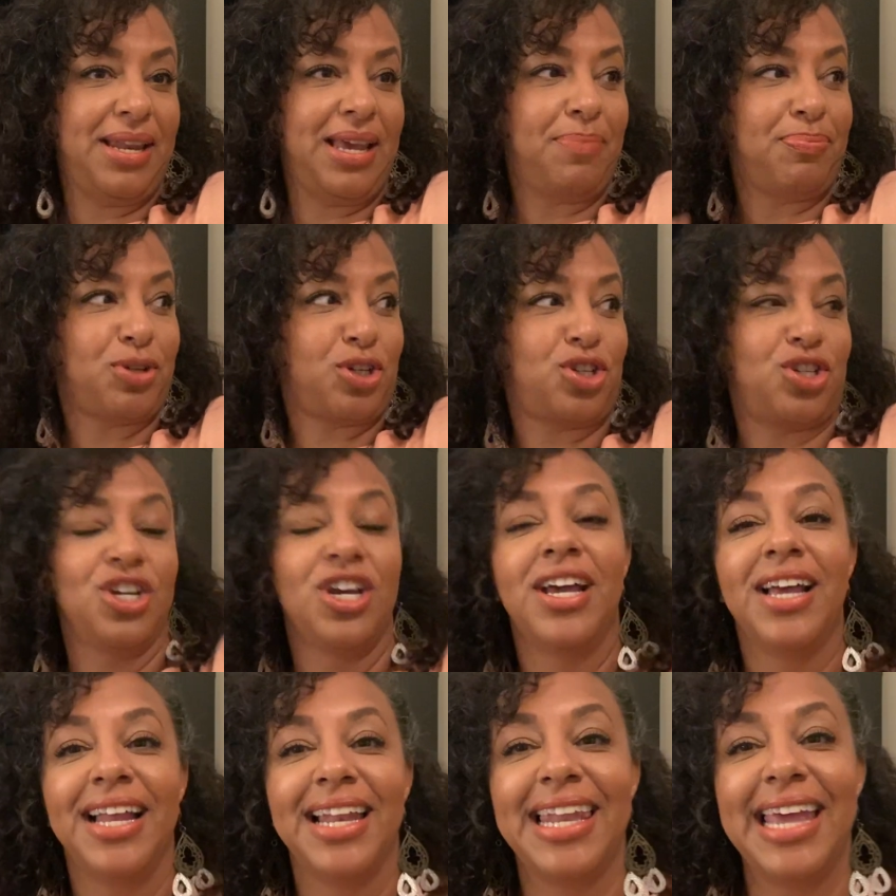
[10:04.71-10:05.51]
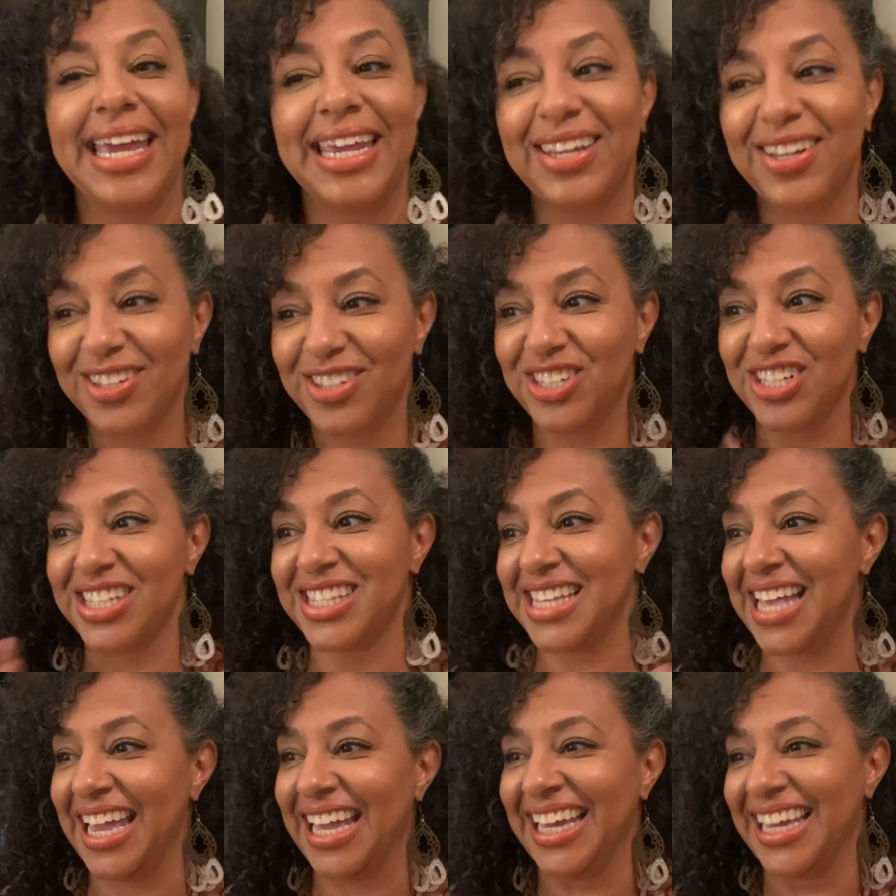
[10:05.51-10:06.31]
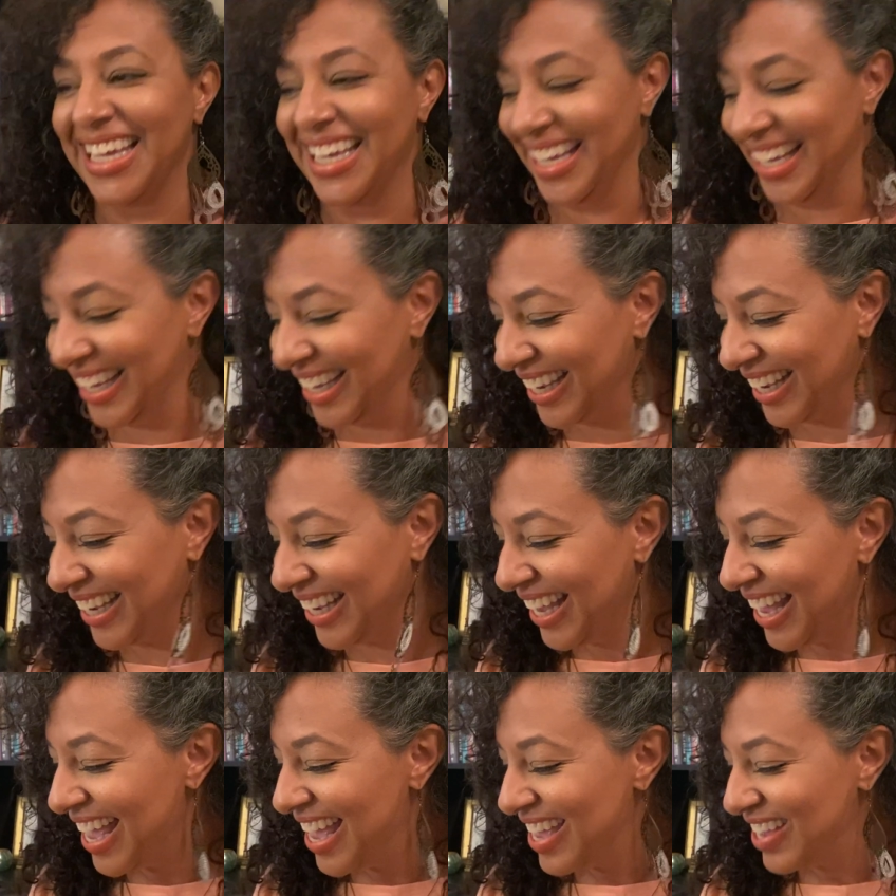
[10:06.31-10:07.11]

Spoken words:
Like, like you're just like,